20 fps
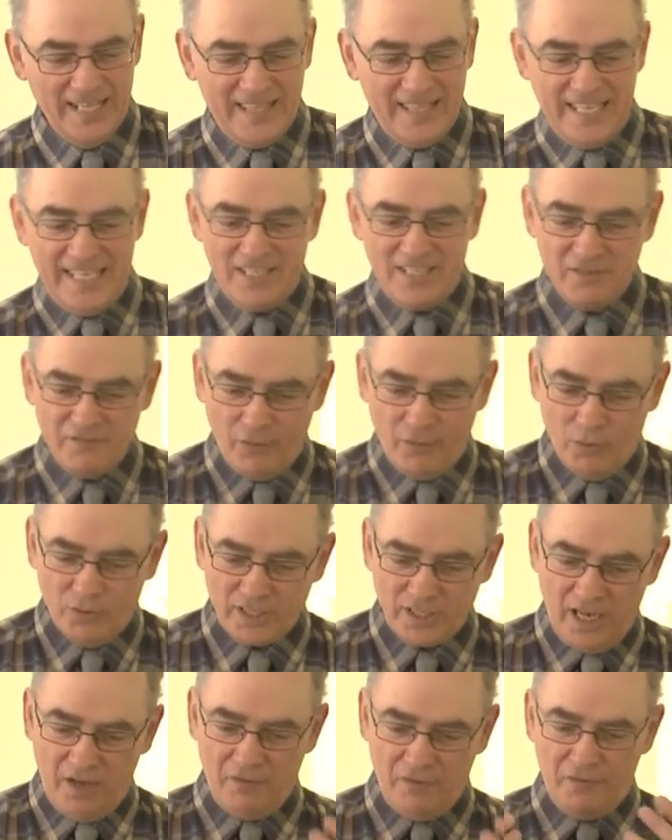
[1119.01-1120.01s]
These
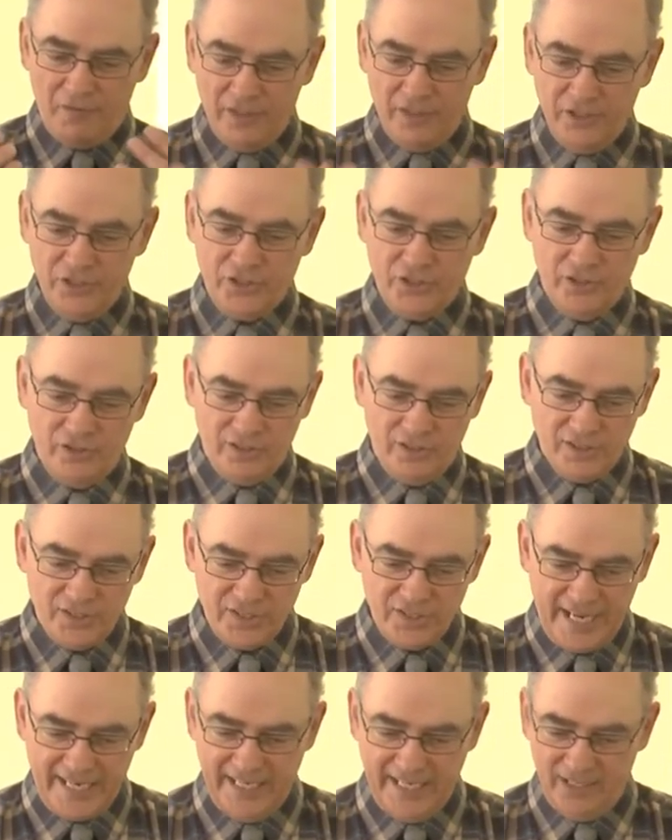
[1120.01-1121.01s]
folks are functional
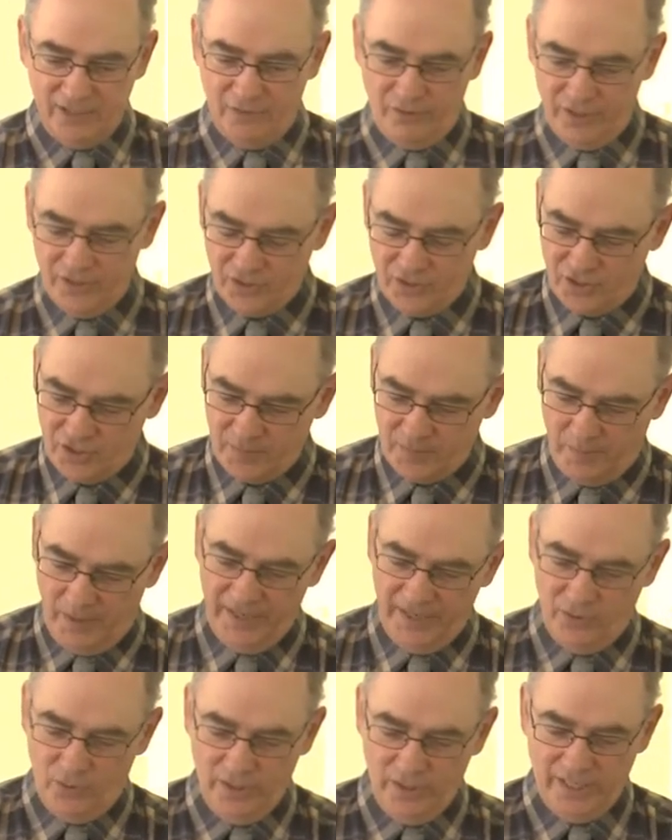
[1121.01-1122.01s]
secularists,
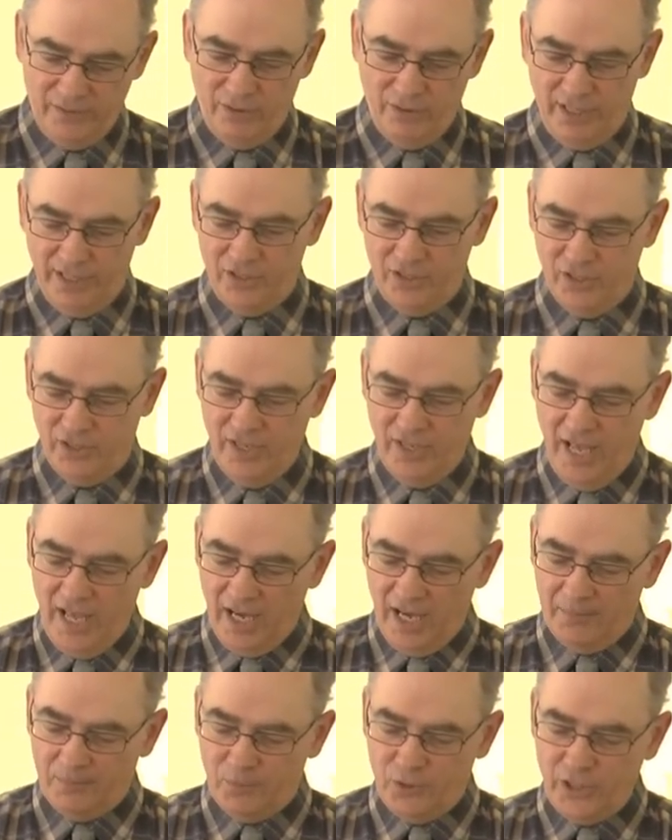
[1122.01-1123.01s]
despite all their religion,
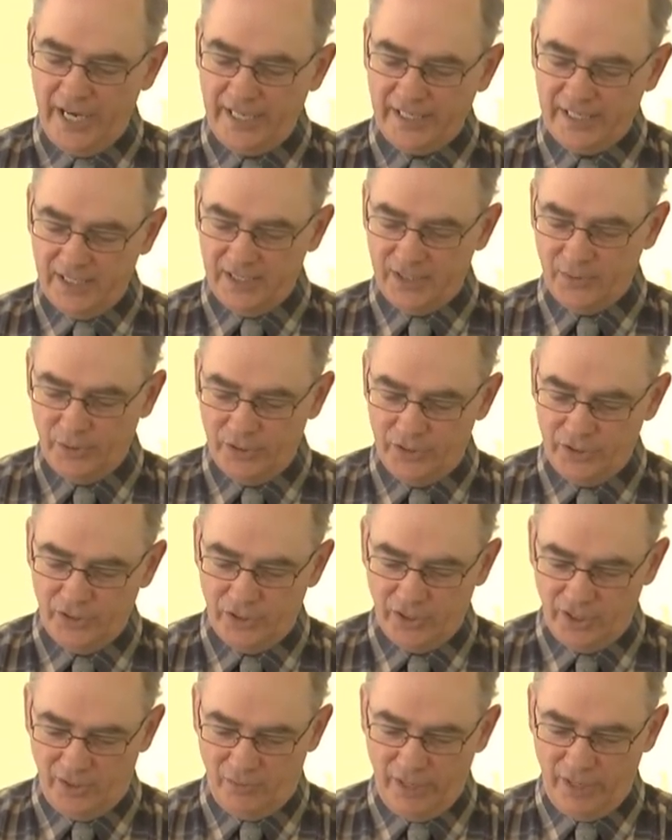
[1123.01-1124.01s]
objecting to
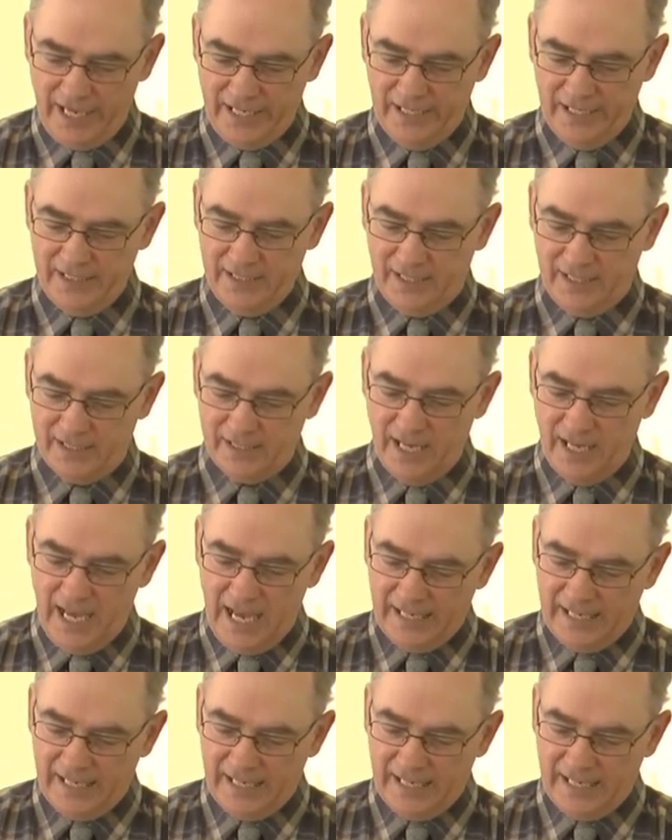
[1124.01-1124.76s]
eternal realities.